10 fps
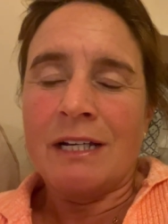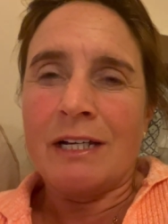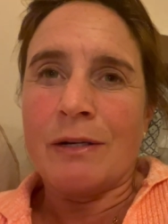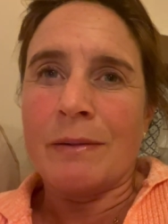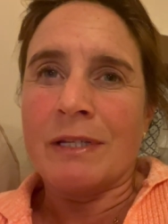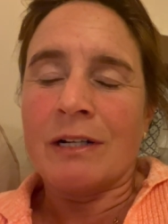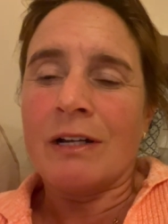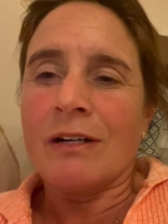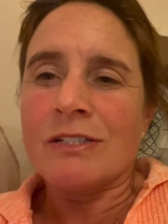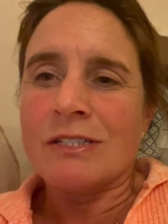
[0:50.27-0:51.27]
you know, in the
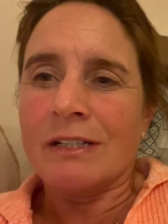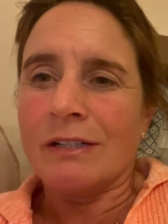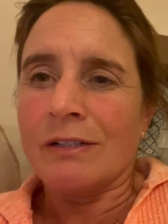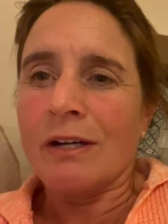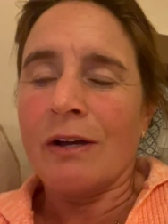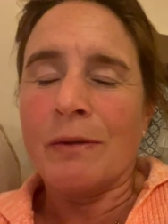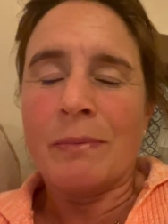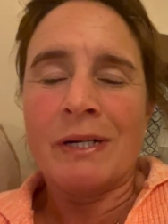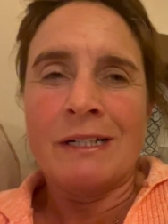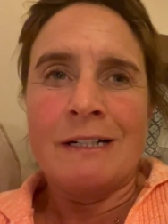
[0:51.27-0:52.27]
class that you'd hope.